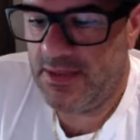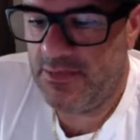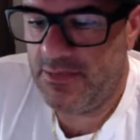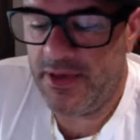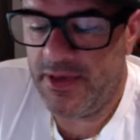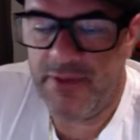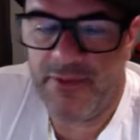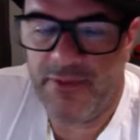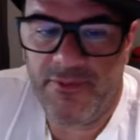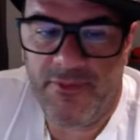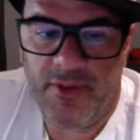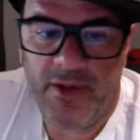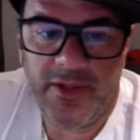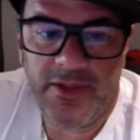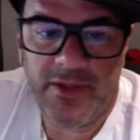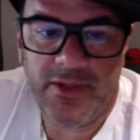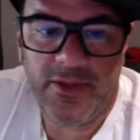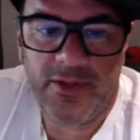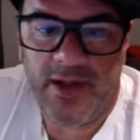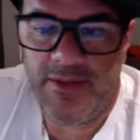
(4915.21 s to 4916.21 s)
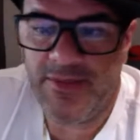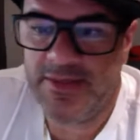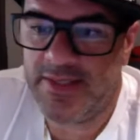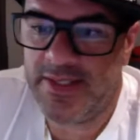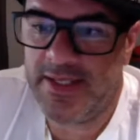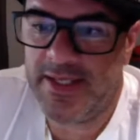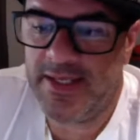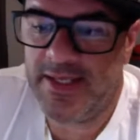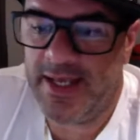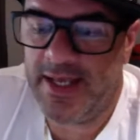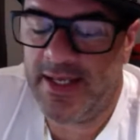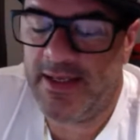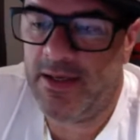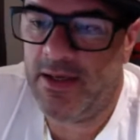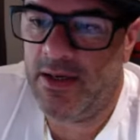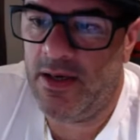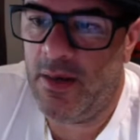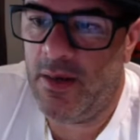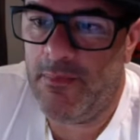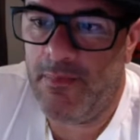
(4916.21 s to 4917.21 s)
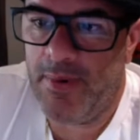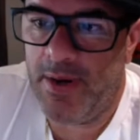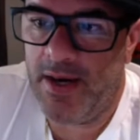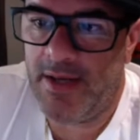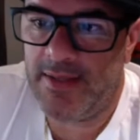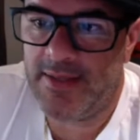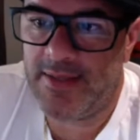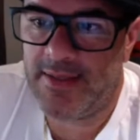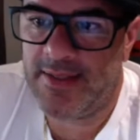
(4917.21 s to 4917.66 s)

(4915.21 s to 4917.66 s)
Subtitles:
But it's fun, though. I've seen like a bird